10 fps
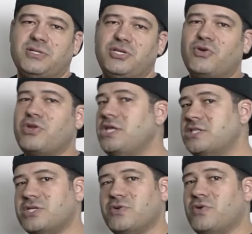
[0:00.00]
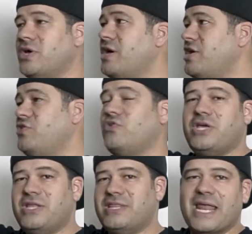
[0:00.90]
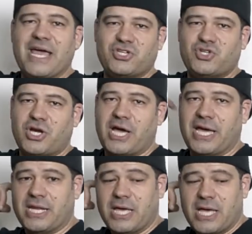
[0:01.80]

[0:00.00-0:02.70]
You don't need that extra height.